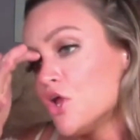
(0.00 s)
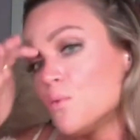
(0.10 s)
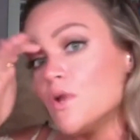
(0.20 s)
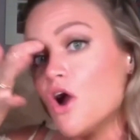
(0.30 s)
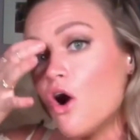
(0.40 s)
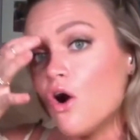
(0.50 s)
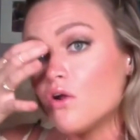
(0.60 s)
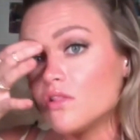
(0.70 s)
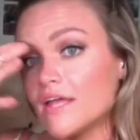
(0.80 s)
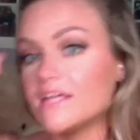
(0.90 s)
we
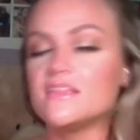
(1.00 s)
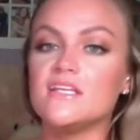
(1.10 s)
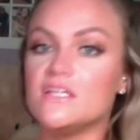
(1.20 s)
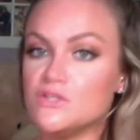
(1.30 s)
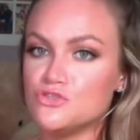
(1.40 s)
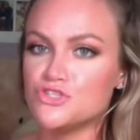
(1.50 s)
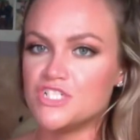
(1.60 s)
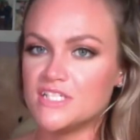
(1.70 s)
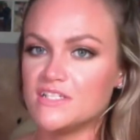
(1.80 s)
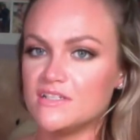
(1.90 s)
all like the
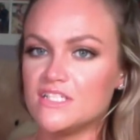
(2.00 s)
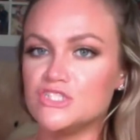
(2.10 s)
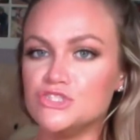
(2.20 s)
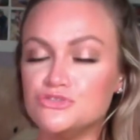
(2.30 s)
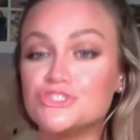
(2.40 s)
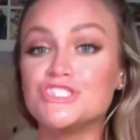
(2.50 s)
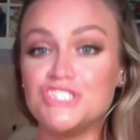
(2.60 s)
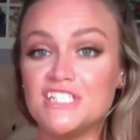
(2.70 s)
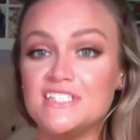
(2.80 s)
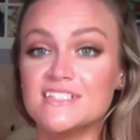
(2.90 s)

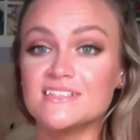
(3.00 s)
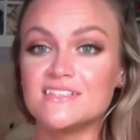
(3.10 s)
Neutrogena